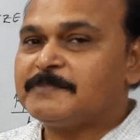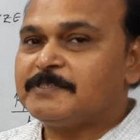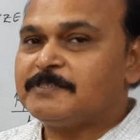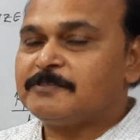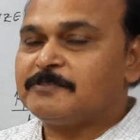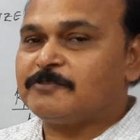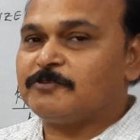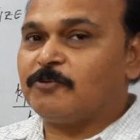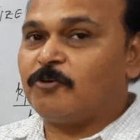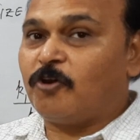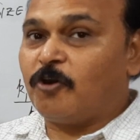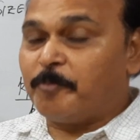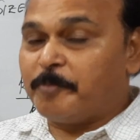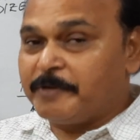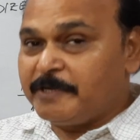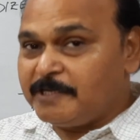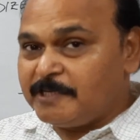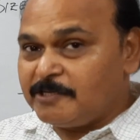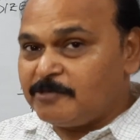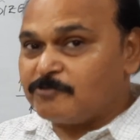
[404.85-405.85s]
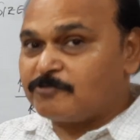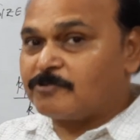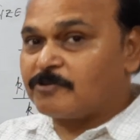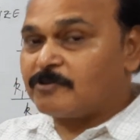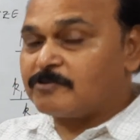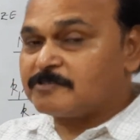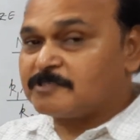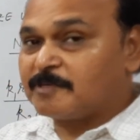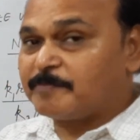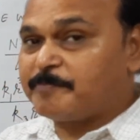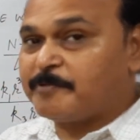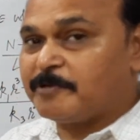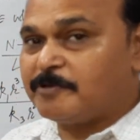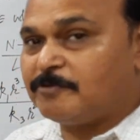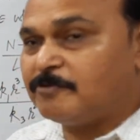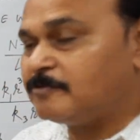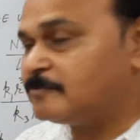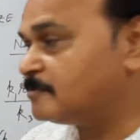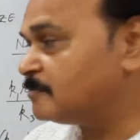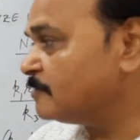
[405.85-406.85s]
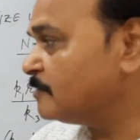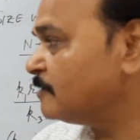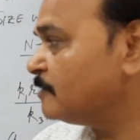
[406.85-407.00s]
So how many neutrons are produced